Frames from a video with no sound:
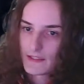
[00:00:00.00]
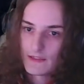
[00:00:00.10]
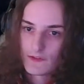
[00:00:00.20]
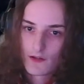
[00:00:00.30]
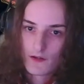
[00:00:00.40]

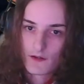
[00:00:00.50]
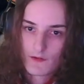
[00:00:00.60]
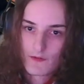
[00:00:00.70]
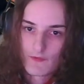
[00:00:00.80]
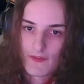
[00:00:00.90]
either
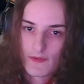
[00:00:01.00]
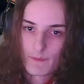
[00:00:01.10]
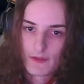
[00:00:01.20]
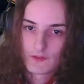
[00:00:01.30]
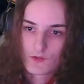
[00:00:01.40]
a Nether
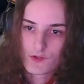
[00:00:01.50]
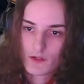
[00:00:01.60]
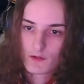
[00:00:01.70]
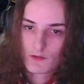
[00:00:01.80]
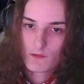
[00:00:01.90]

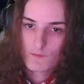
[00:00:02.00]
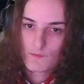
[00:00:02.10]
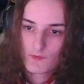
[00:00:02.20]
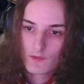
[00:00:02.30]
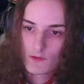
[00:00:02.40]
Messenger
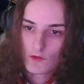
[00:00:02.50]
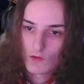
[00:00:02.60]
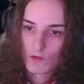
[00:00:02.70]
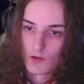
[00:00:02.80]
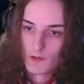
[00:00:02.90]

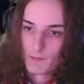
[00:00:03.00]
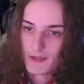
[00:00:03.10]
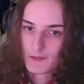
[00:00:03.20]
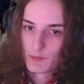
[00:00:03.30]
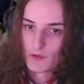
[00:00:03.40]
or a
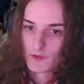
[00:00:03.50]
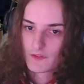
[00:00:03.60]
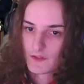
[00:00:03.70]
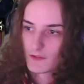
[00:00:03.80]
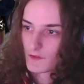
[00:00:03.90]
Bloodborne
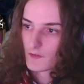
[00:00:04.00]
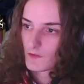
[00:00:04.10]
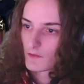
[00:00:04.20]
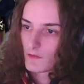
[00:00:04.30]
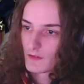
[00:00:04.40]

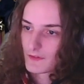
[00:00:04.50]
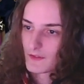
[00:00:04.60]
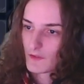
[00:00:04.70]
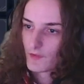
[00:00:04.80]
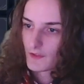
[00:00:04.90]
Signet
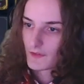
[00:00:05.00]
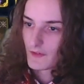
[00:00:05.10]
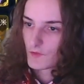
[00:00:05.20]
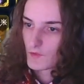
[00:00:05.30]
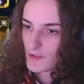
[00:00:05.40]
instead of an
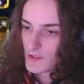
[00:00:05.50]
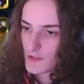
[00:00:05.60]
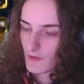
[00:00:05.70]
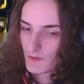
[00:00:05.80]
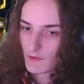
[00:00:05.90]
Ancestry
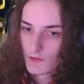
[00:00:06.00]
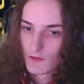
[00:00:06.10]
Teachings,